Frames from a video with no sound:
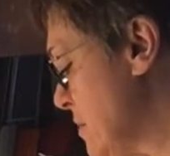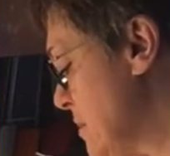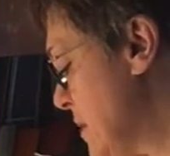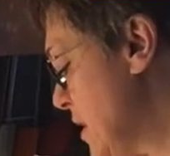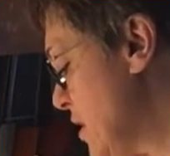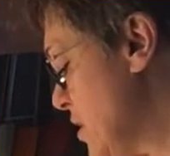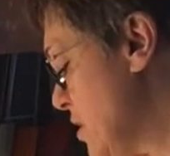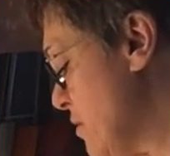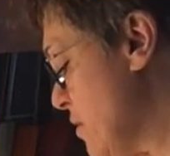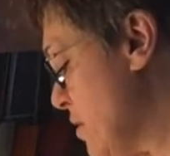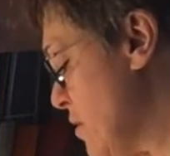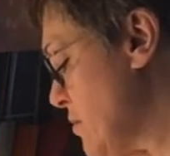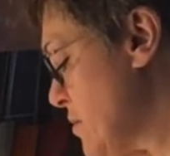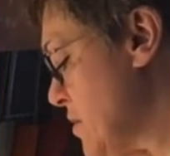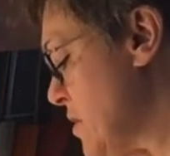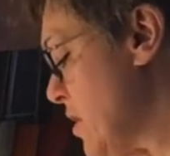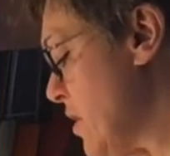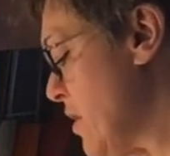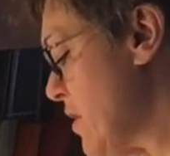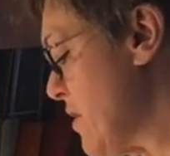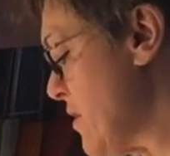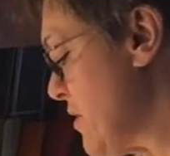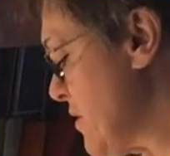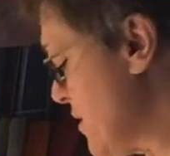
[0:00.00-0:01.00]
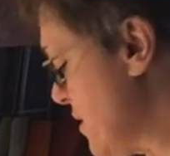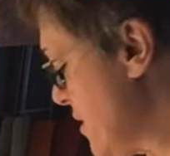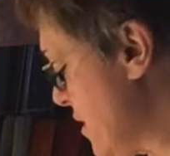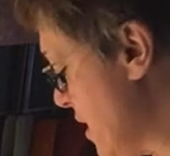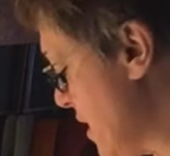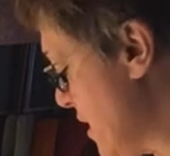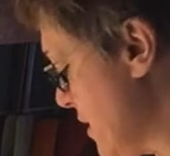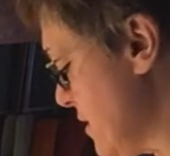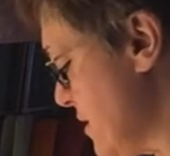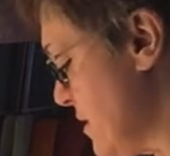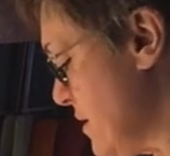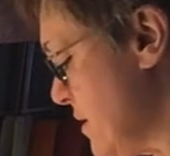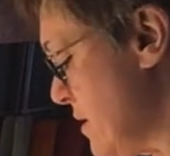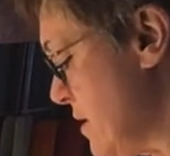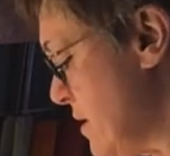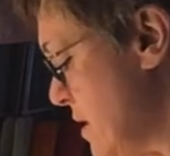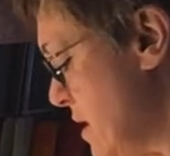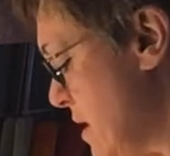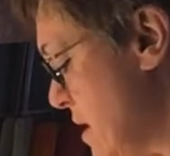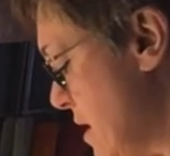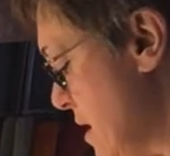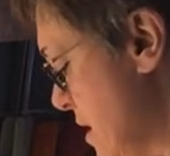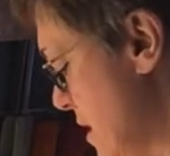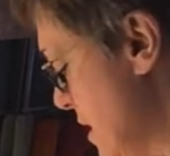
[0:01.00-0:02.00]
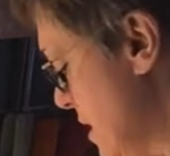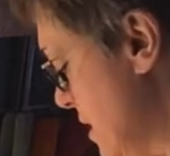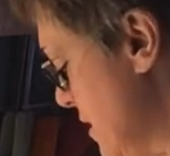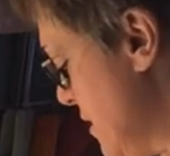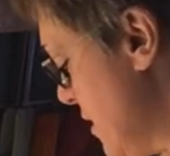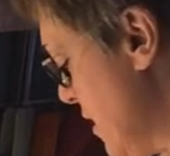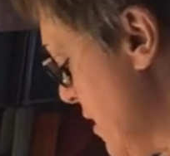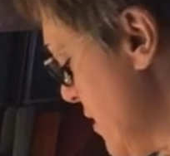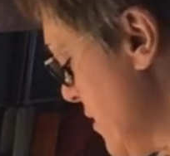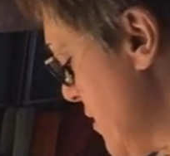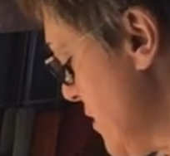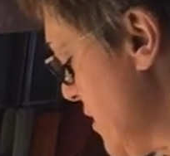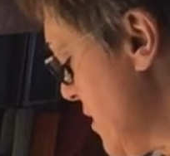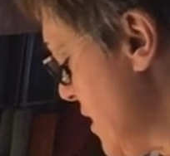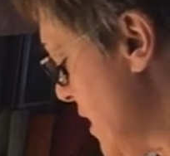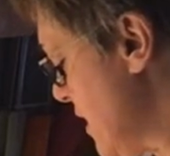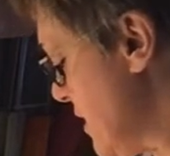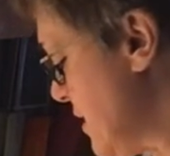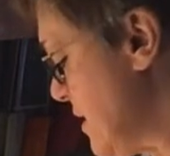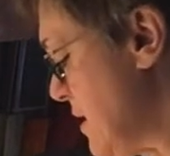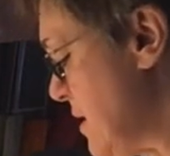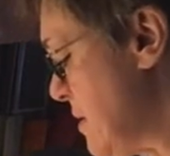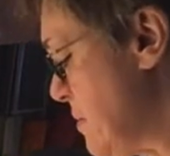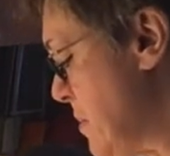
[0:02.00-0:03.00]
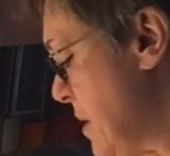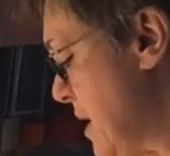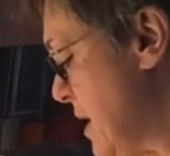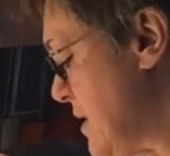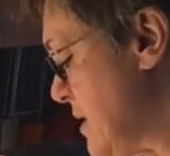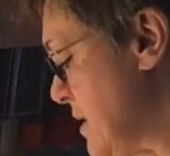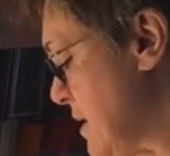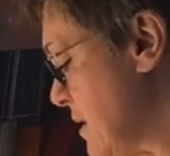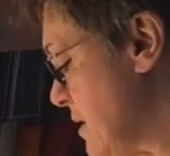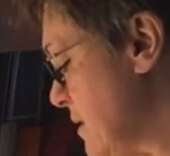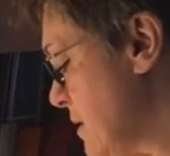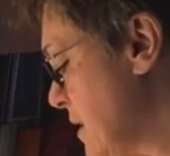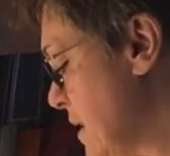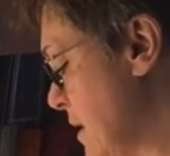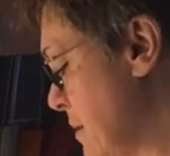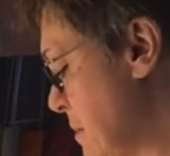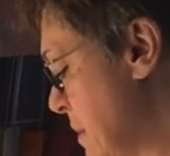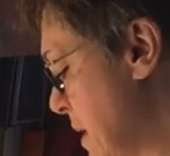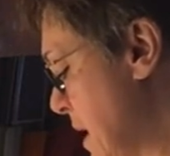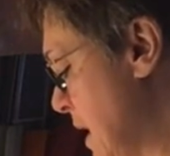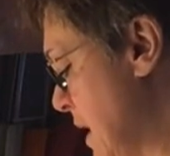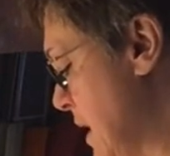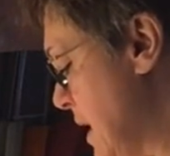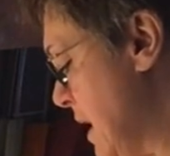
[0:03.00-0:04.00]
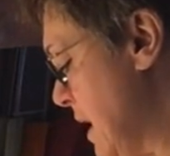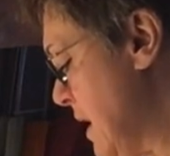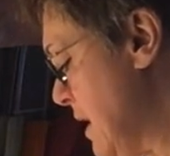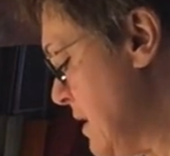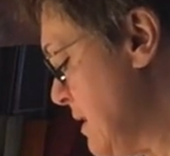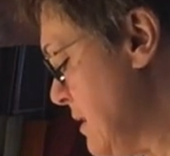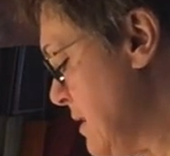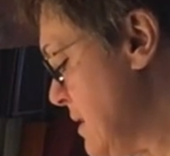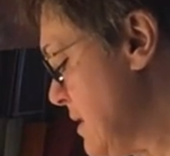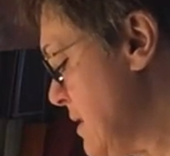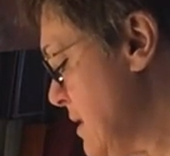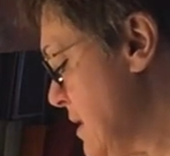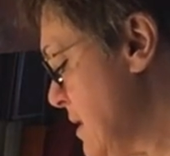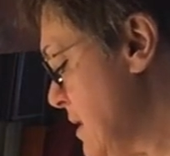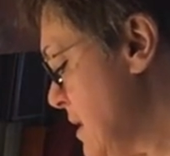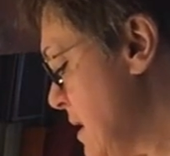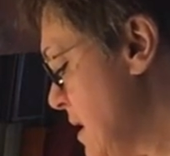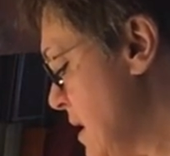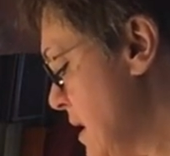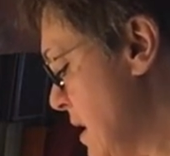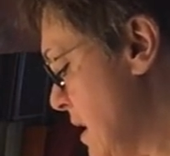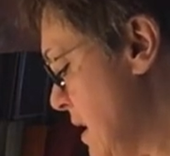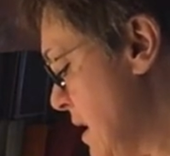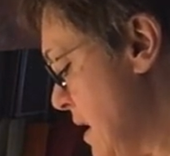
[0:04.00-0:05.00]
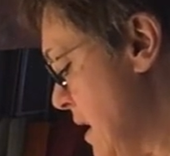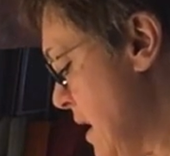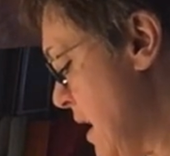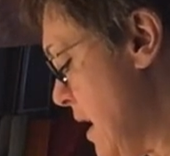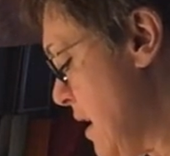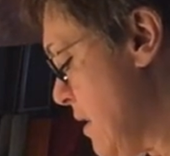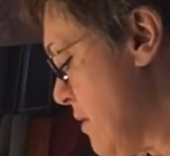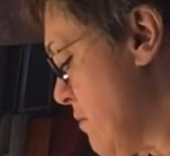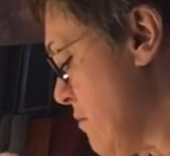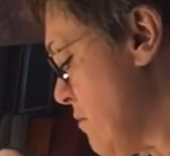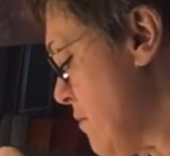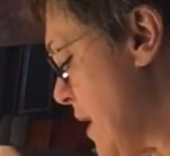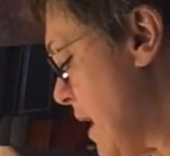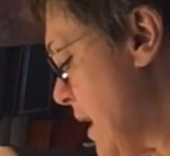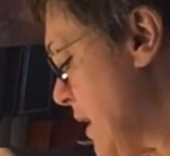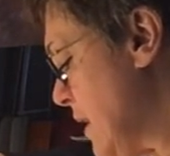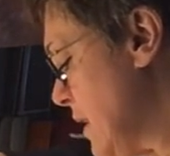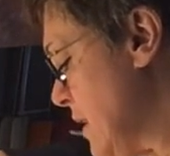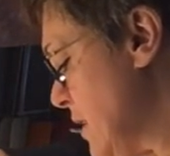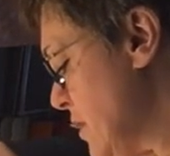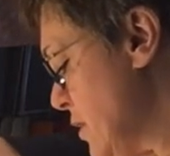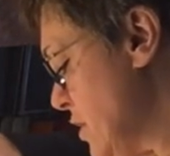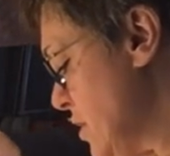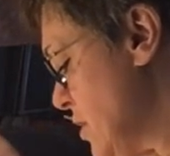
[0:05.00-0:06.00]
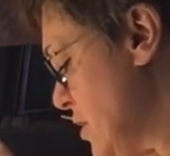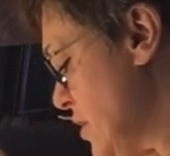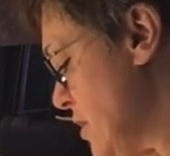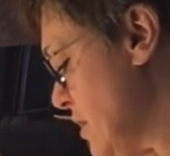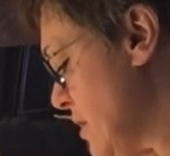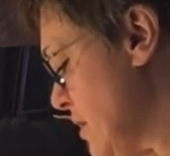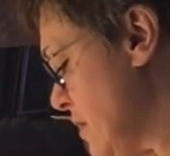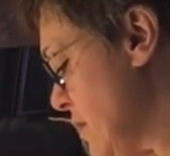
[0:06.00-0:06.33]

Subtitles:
make your own tartar sauce. Tartar sauce is basically mayonnaise and relish.